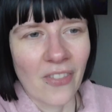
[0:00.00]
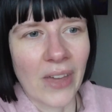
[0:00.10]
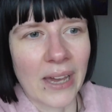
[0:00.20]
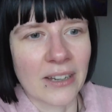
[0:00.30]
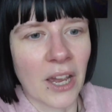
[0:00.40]

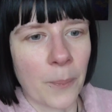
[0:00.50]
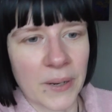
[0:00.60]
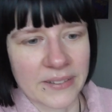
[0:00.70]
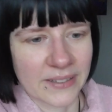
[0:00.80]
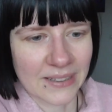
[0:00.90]
that
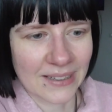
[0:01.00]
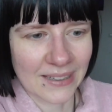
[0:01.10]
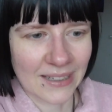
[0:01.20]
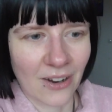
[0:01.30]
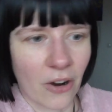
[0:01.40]

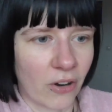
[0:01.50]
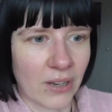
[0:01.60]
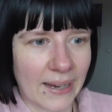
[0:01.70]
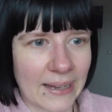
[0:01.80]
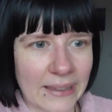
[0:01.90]
basically are
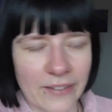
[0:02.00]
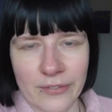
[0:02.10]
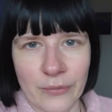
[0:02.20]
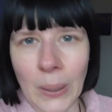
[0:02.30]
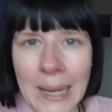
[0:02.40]

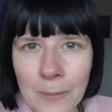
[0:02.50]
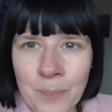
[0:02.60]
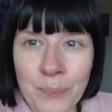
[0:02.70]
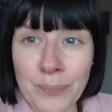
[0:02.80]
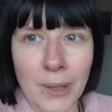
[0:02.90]
left-wing
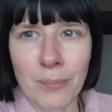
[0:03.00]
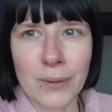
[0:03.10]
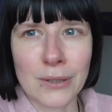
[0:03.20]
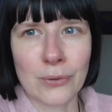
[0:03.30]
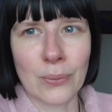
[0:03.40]

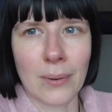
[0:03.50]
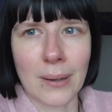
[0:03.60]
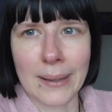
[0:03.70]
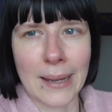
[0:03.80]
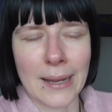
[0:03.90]
people who are
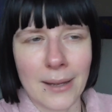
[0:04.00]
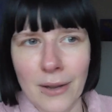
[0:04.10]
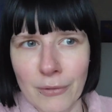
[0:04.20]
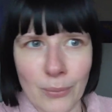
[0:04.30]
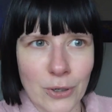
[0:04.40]
hey,
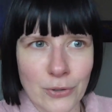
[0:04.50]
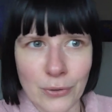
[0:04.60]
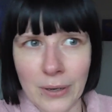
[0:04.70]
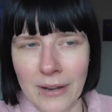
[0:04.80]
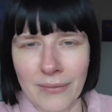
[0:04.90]
everyone
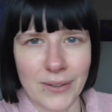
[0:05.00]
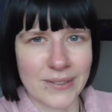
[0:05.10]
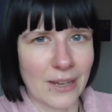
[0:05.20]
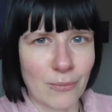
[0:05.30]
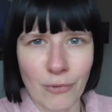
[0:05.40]
should have the
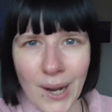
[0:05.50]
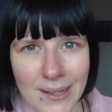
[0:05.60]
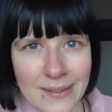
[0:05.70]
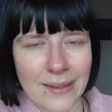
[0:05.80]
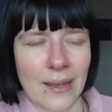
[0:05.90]
same
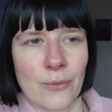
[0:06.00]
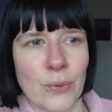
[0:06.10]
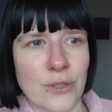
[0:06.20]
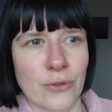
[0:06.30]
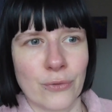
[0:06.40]
rights and
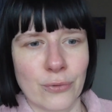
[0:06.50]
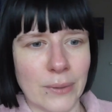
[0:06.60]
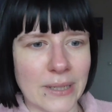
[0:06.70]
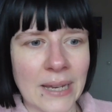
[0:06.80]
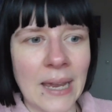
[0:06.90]
we should
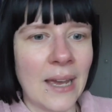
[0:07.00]
treat